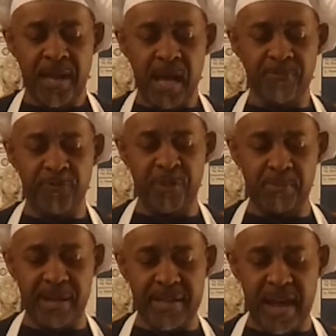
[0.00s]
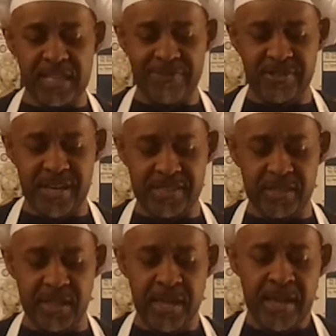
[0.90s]
I'm fulfilling my God-given
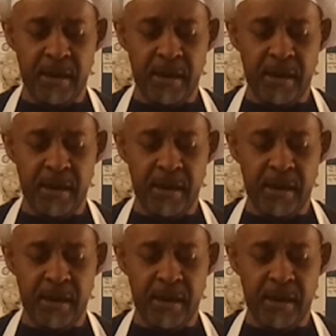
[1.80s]
destiny.